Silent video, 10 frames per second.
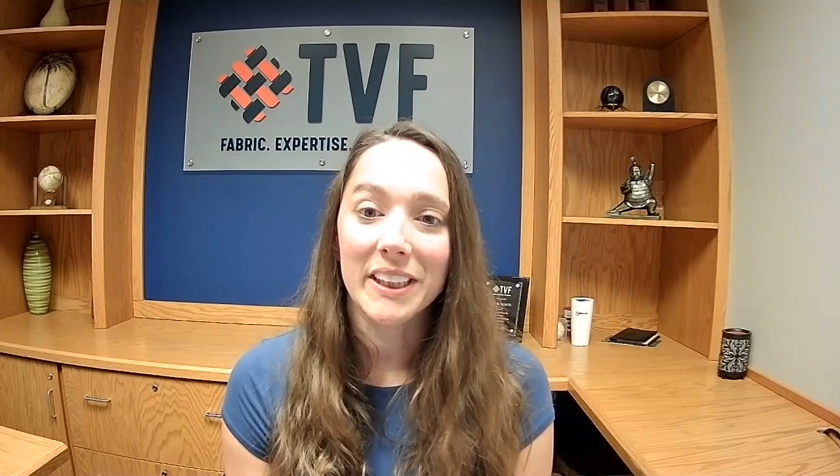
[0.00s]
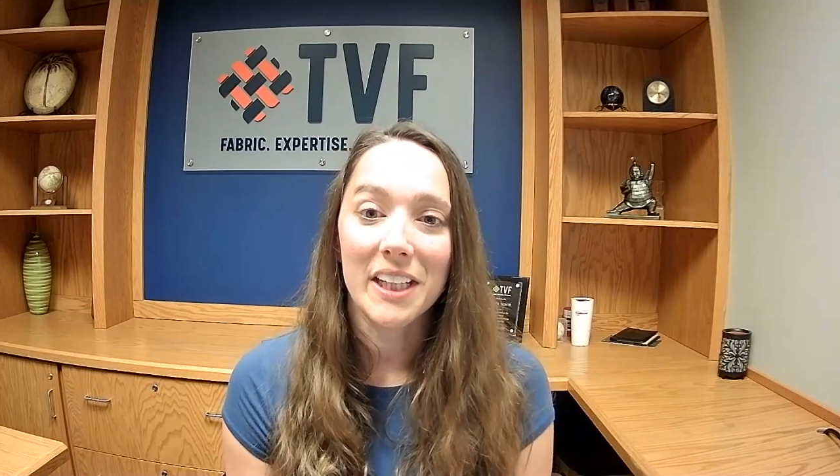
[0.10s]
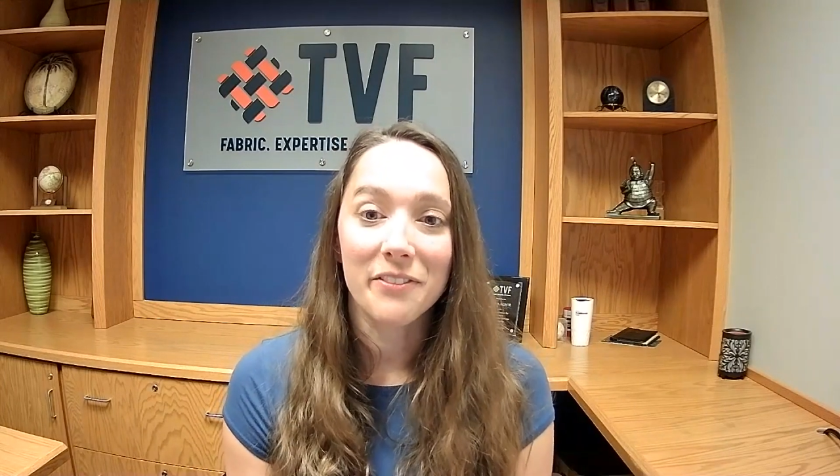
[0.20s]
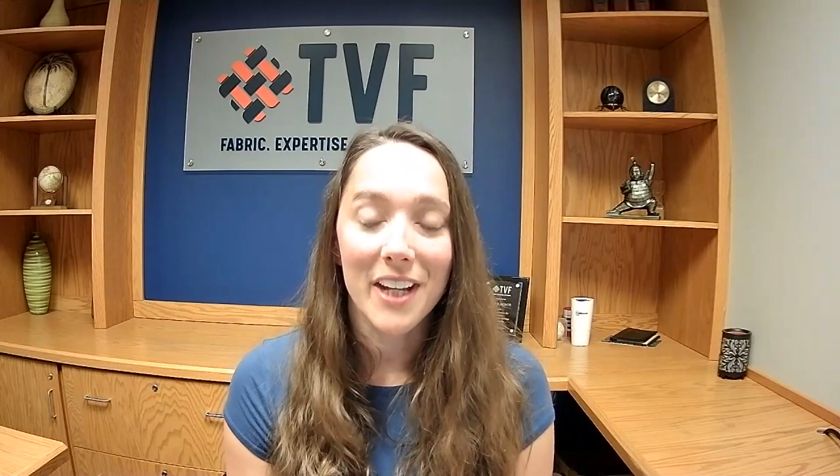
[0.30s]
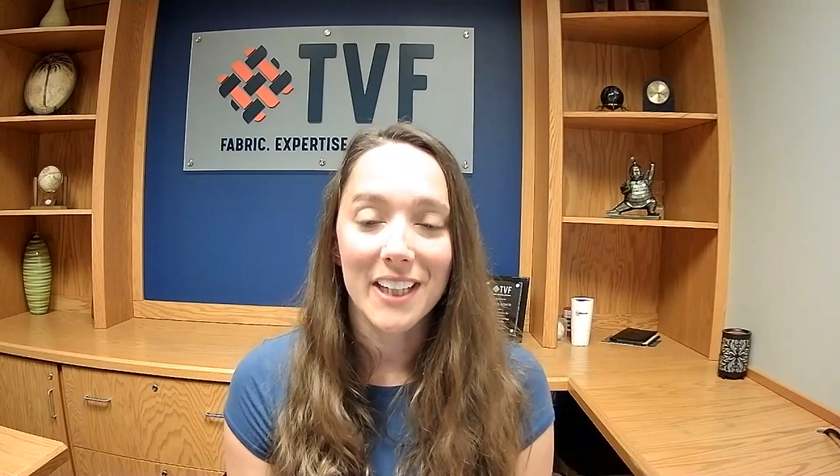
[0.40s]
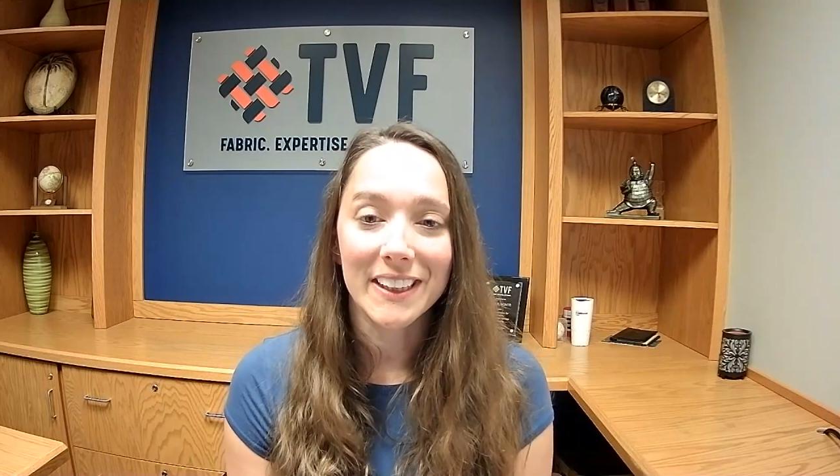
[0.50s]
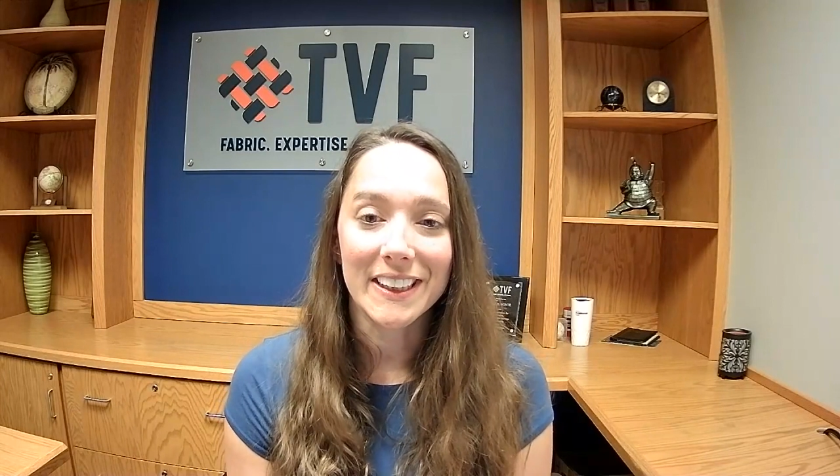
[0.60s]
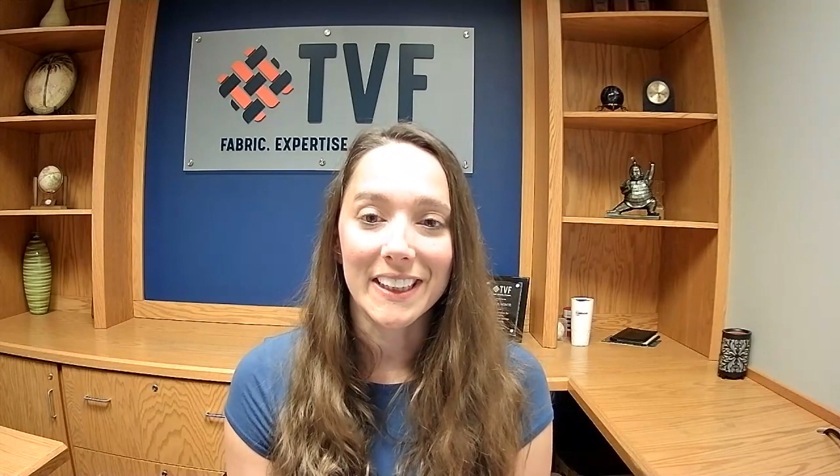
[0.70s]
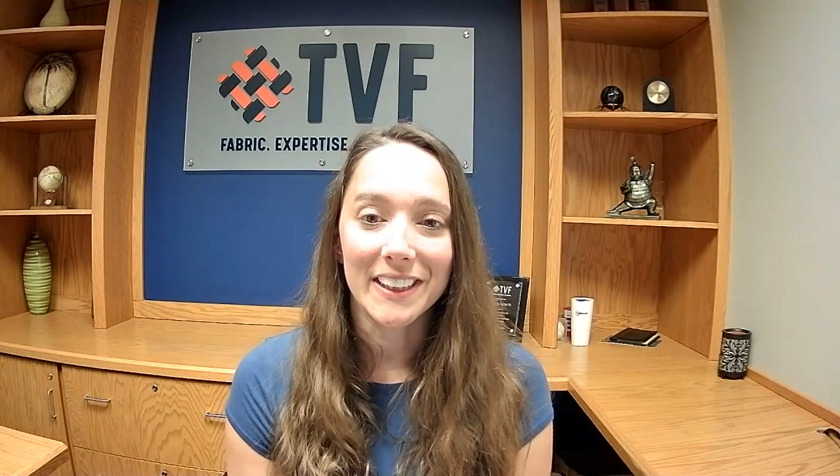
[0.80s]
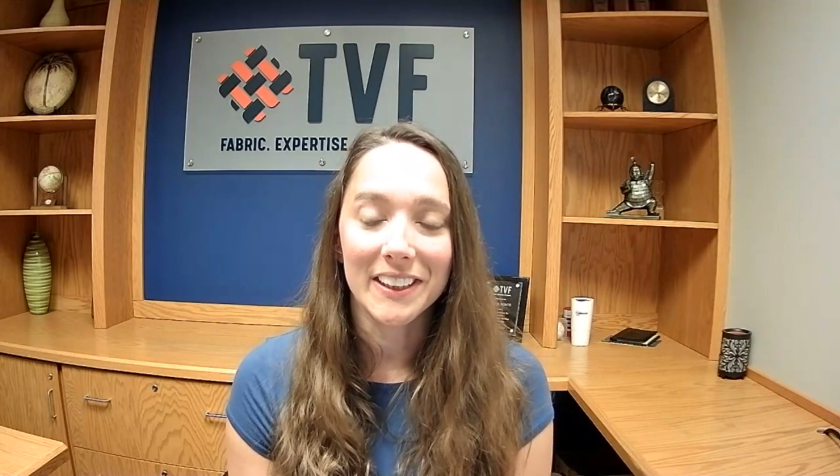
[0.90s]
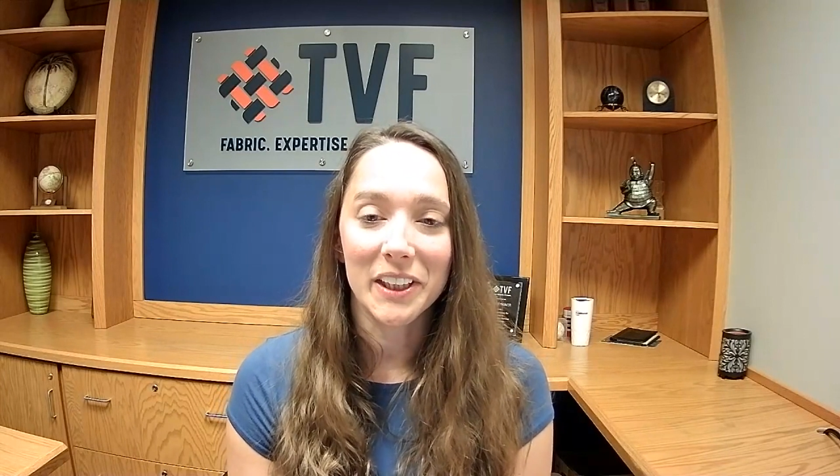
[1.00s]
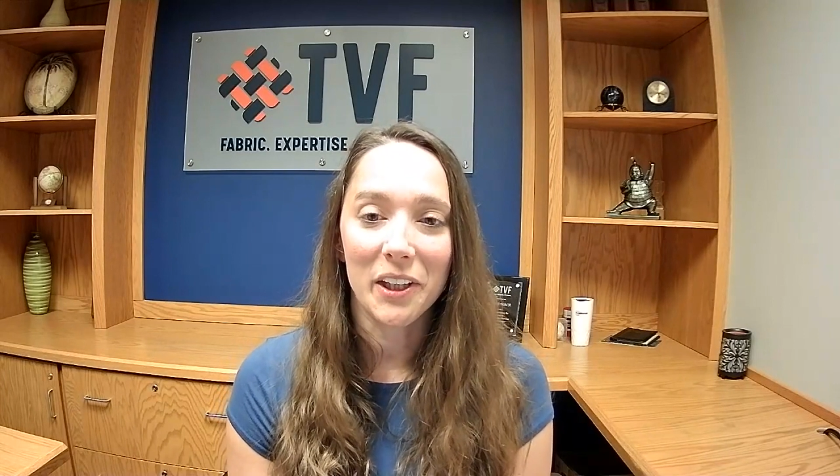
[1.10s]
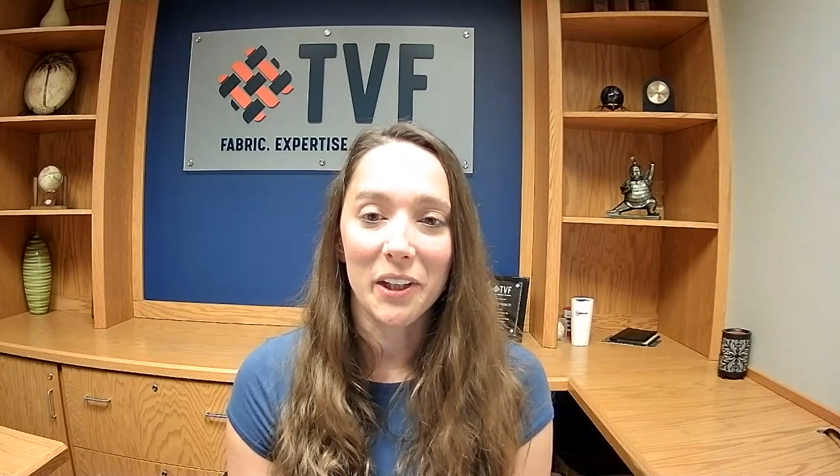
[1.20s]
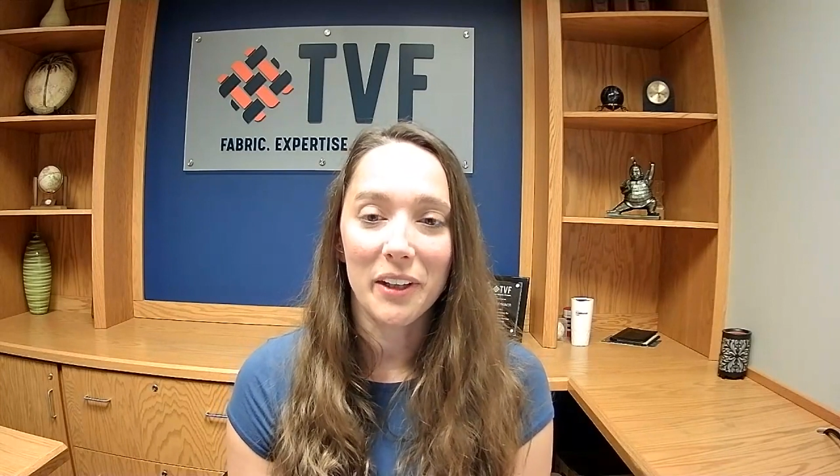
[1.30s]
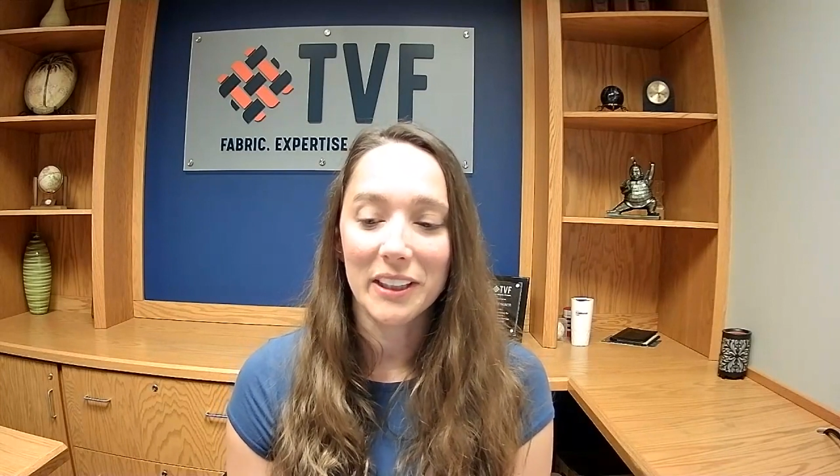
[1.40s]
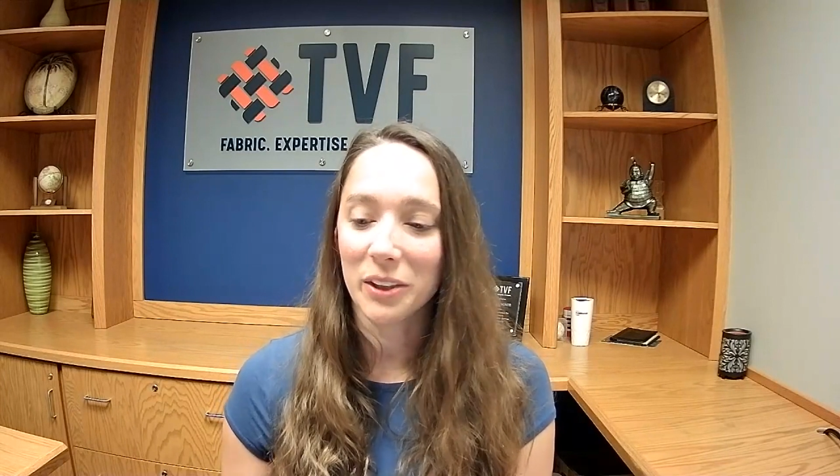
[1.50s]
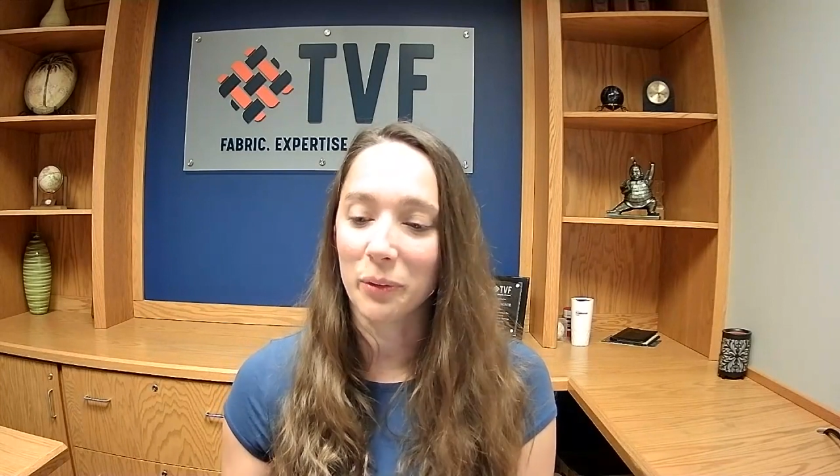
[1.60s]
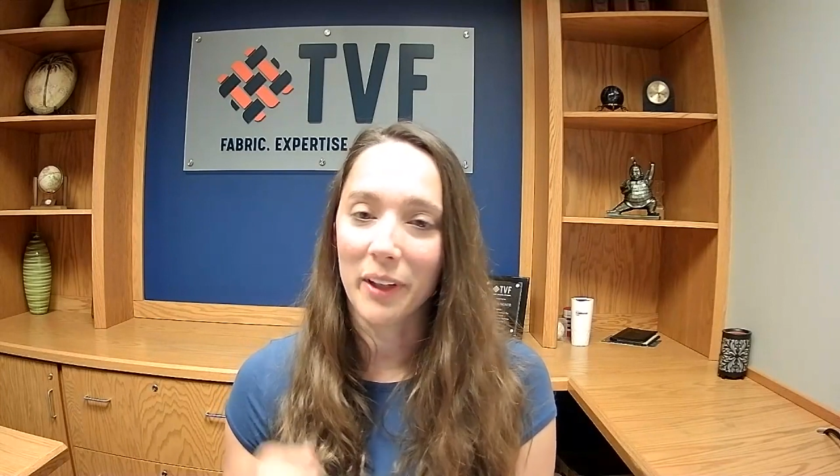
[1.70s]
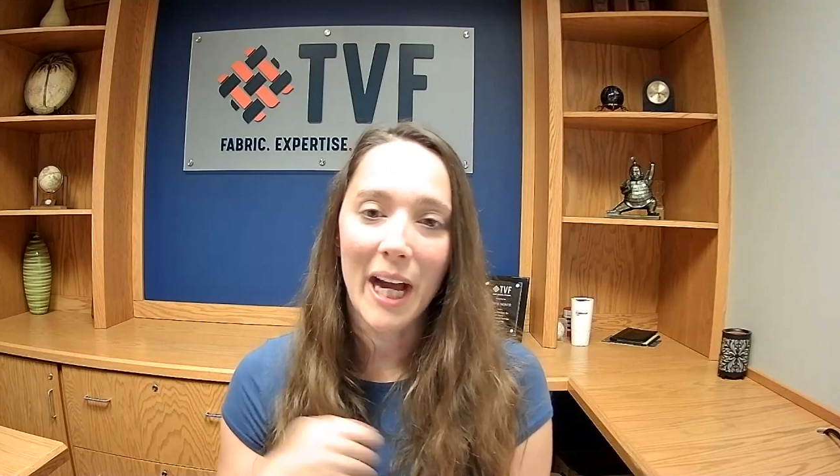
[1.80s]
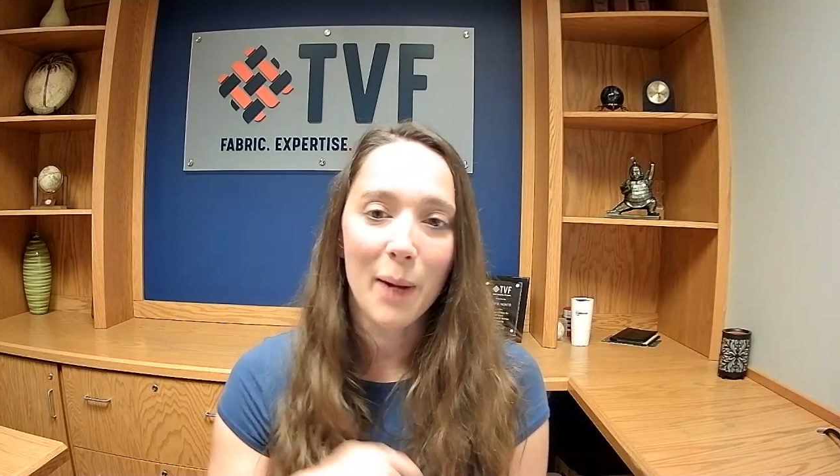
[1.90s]
that I've not seen, so I just
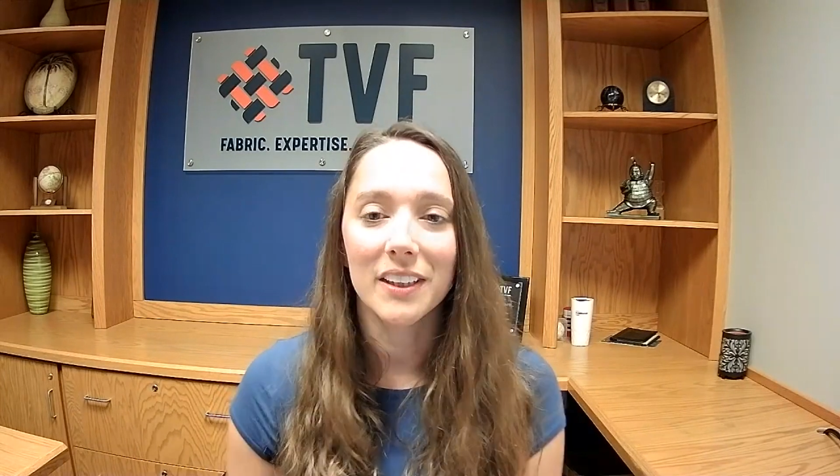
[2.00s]
want to hop